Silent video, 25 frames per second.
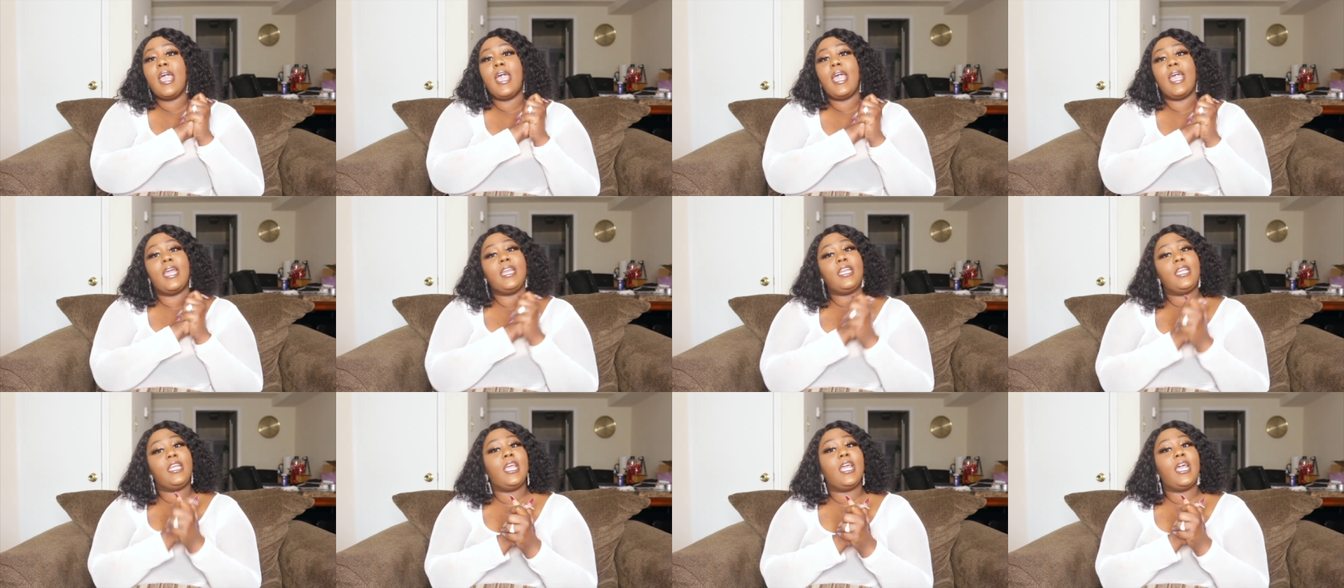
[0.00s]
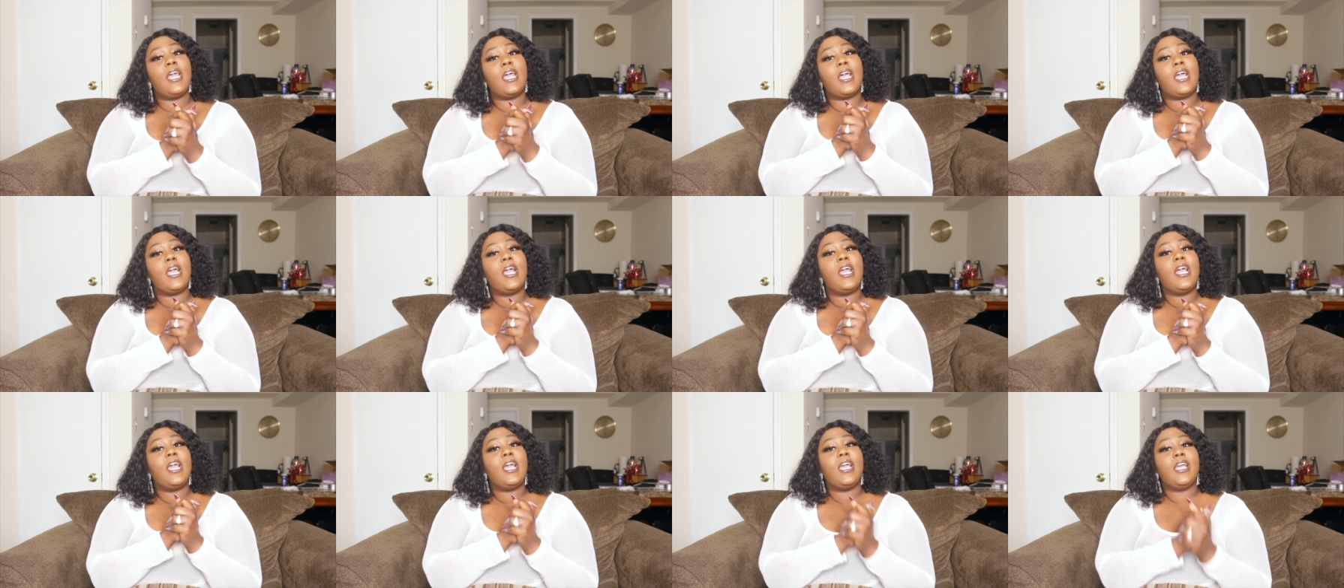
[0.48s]
And yeah,
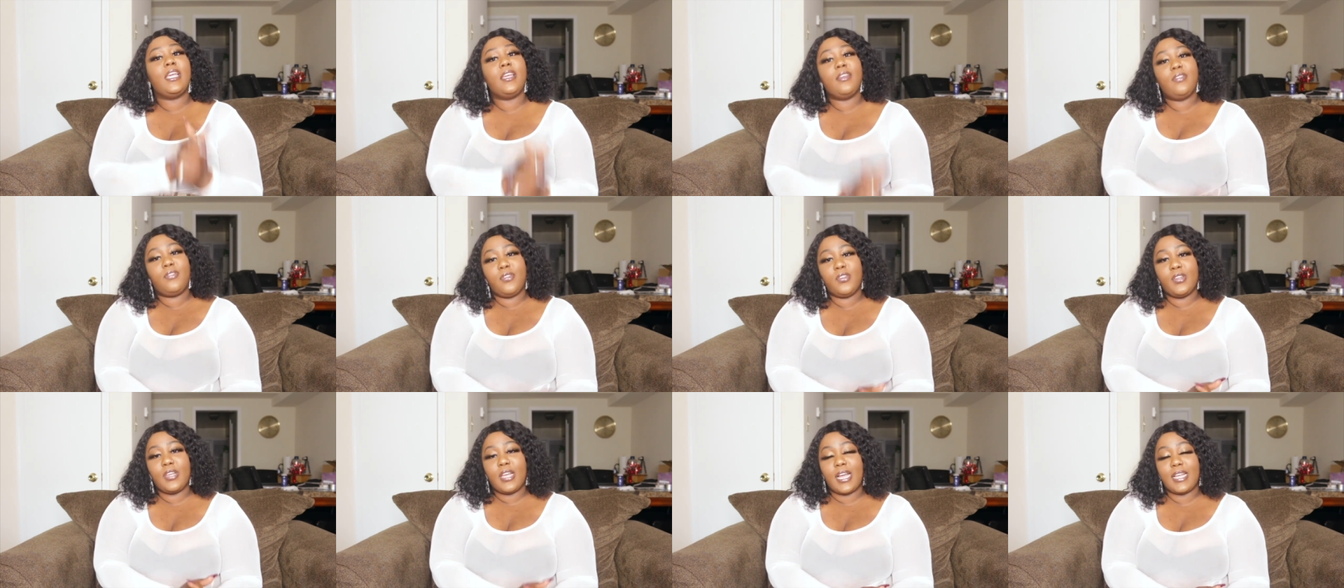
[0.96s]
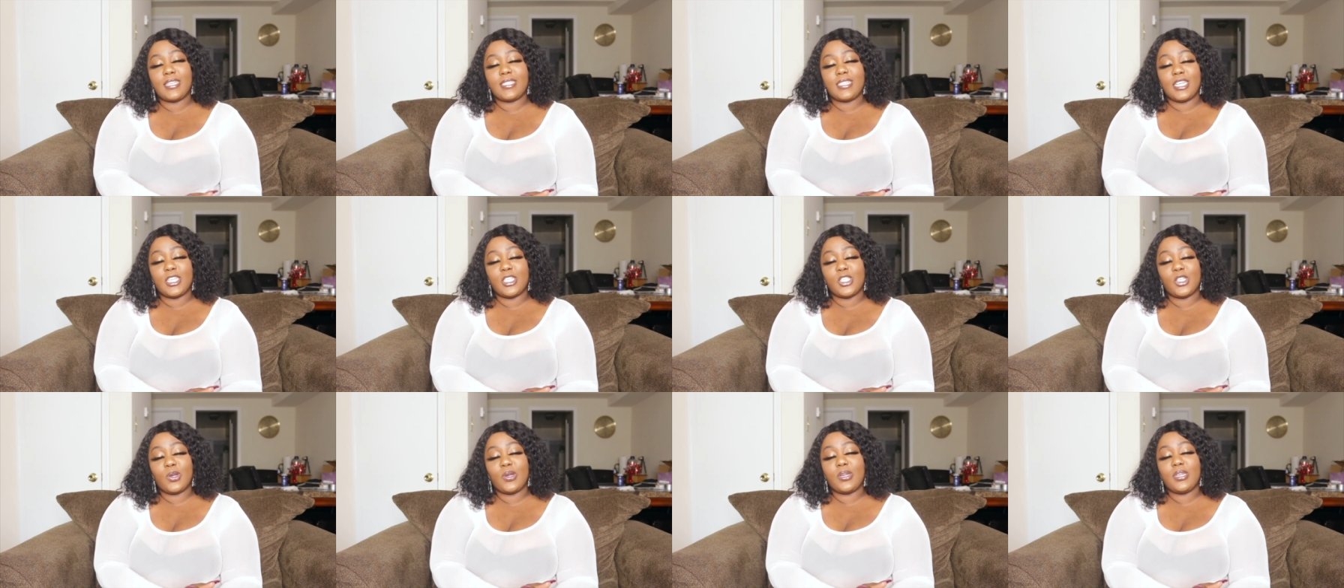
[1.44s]
if you guys
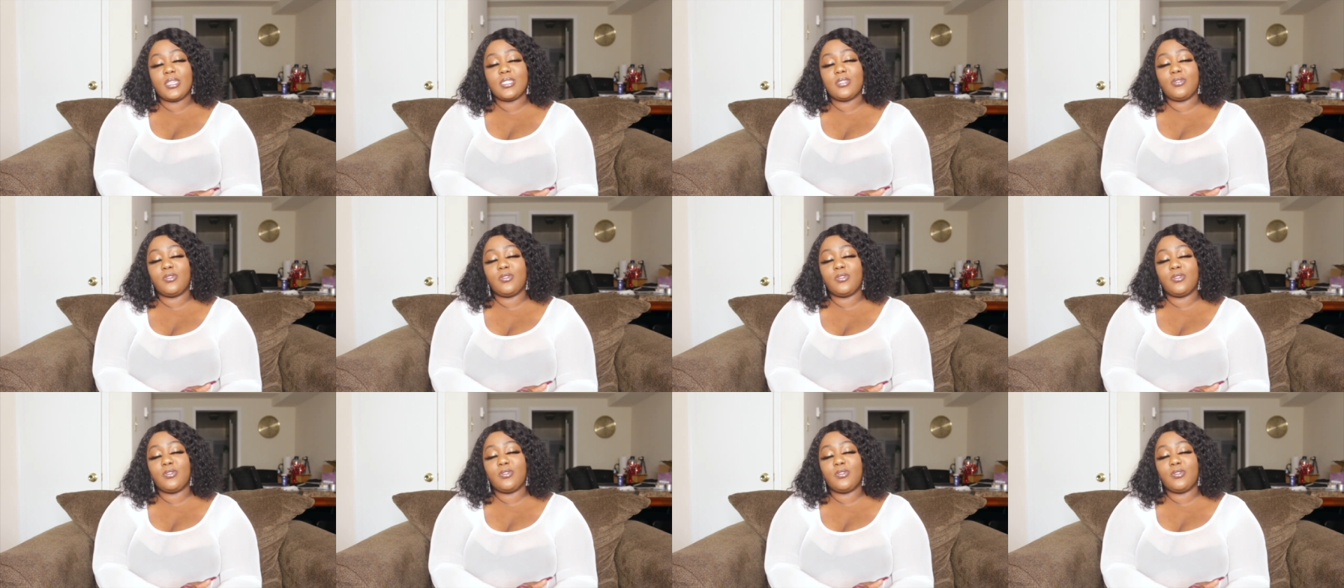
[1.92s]
enjoyed this